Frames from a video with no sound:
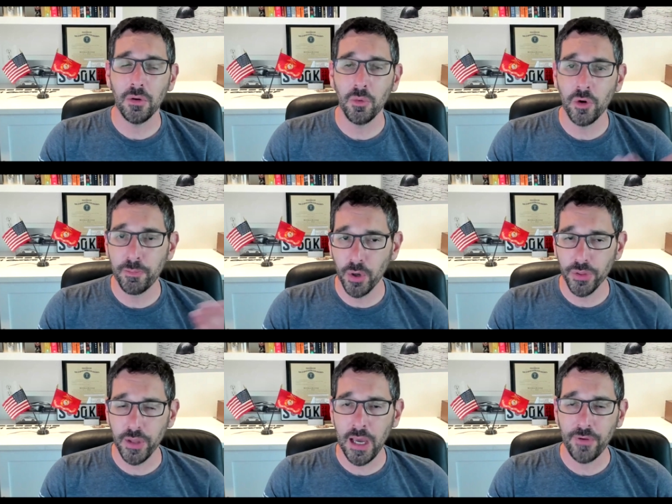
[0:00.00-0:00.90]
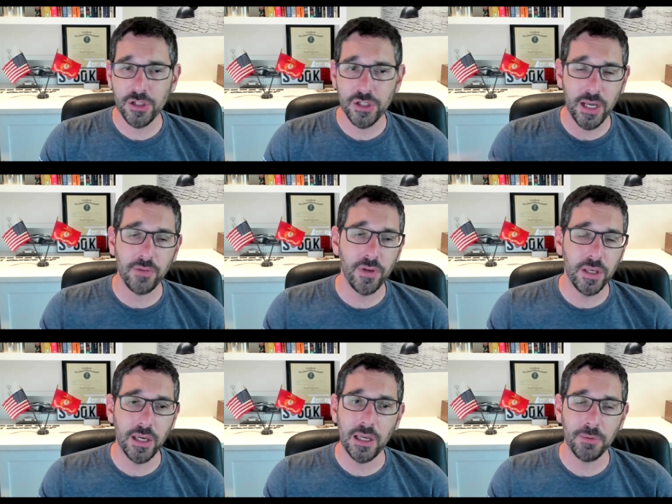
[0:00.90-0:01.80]
with both FHA and
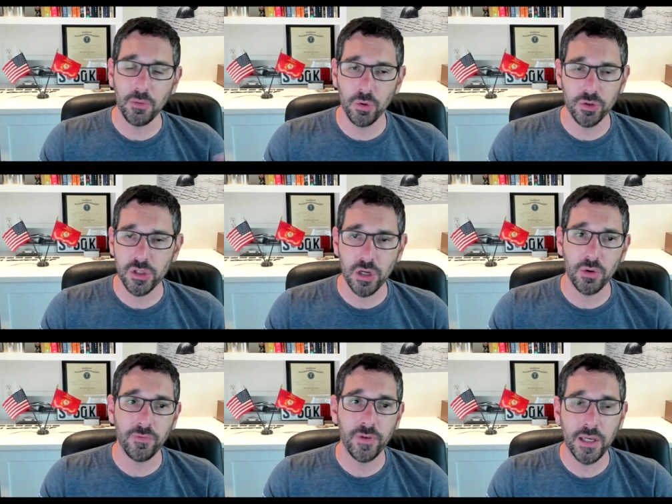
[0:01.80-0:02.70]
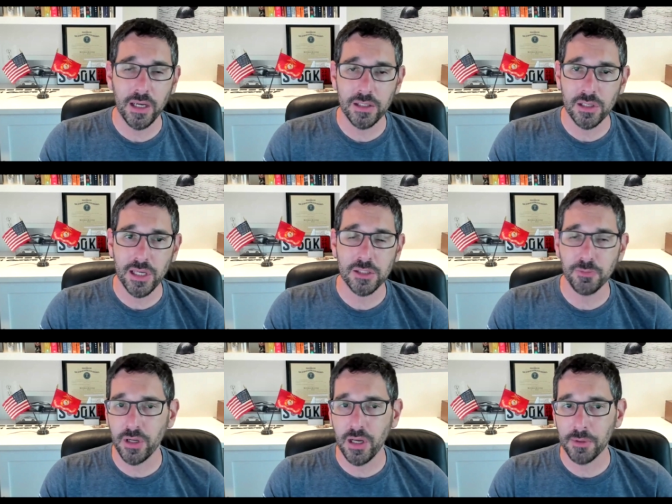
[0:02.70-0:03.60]
VA, but we'll just go with VA since that's
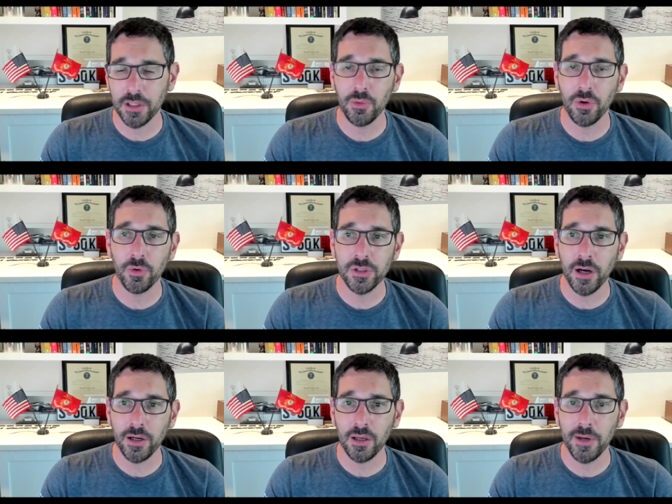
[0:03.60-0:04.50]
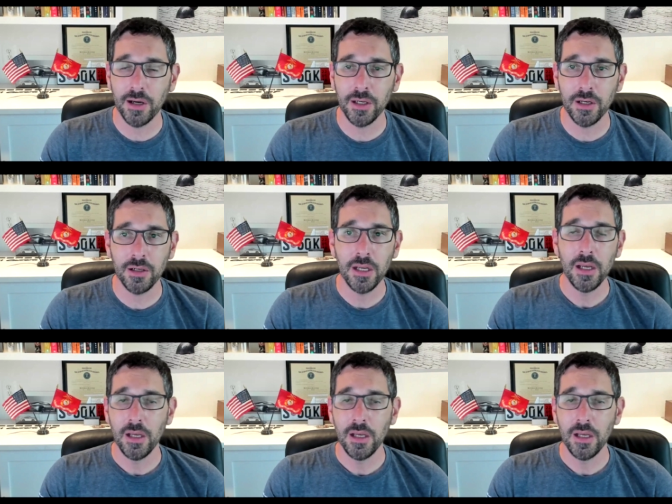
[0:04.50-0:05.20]
predominantly what we're talking about here,